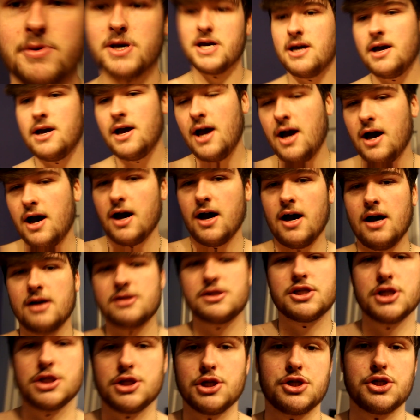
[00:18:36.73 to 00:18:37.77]
bit uh,
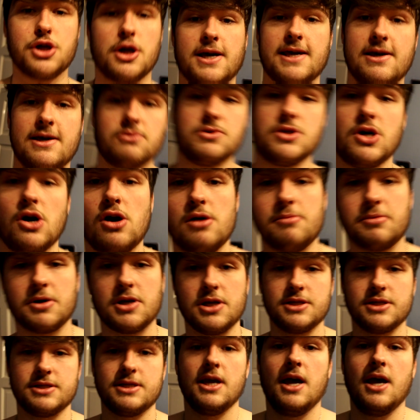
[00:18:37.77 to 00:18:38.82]
just to try to kill time
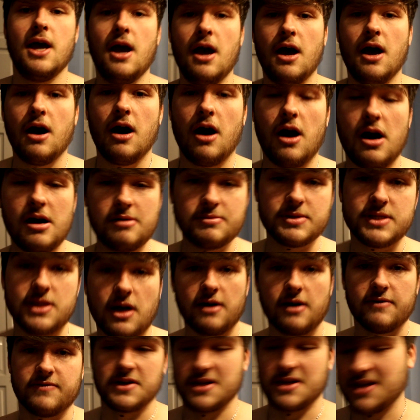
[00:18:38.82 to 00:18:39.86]
because I'm
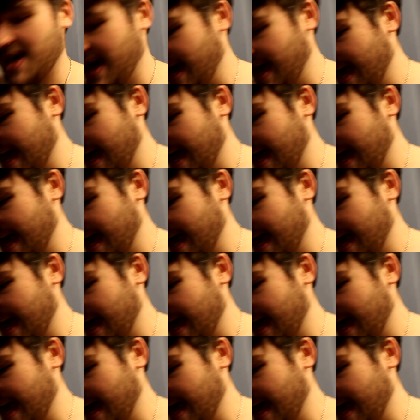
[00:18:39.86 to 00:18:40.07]
starving